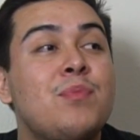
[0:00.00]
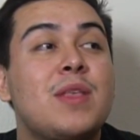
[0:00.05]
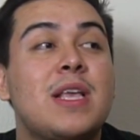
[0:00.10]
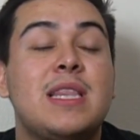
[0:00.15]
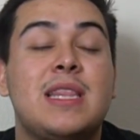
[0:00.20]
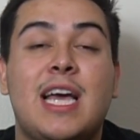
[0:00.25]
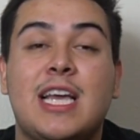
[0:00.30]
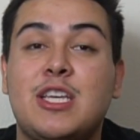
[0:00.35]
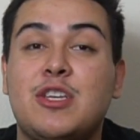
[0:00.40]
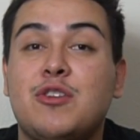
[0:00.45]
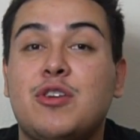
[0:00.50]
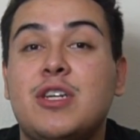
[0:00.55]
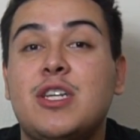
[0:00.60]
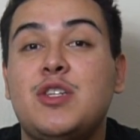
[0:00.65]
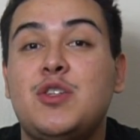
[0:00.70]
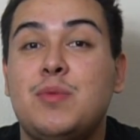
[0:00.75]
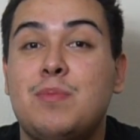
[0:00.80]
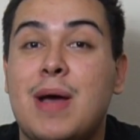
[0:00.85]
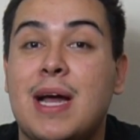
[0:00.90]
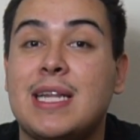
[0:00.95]
like, you're gonna
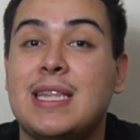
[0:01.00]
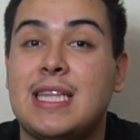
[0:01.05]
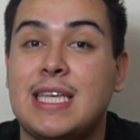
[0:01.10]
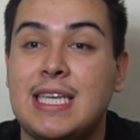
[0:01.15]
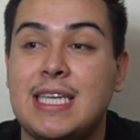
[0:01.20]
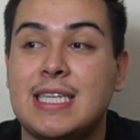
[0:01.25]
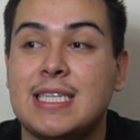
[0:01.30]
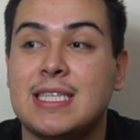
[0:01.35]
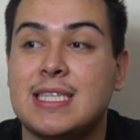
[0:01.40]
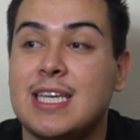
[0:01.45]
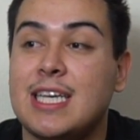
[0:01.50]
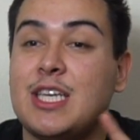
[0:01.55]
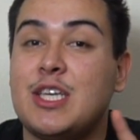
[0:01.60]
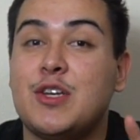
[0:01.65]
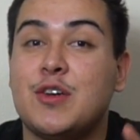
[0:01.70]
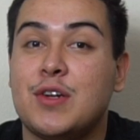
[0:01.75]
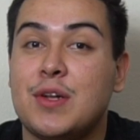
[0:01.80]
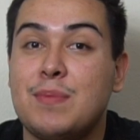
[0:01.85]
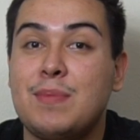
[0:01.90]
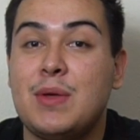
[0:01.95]
do bad things, like,
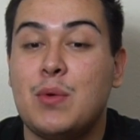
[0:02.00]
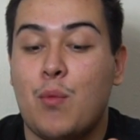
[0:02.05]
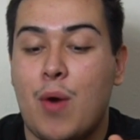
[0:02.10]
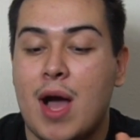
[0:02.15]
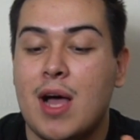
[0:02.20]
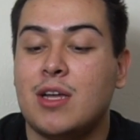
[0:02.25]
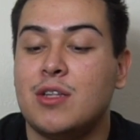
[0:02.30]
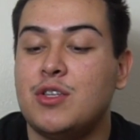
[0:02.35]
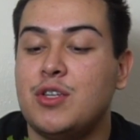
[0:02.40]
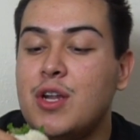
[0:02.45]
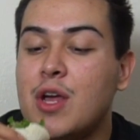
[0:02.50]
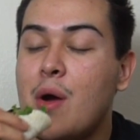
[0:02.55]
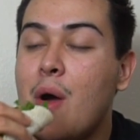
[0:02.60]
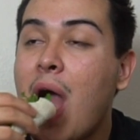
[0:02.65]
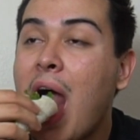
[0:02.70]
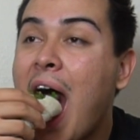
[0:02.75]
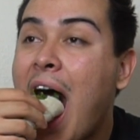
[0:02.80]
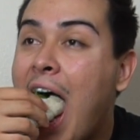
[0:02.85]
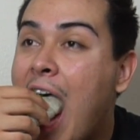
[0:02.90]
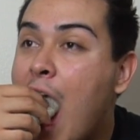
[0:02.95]
you're gonna be wild, you know.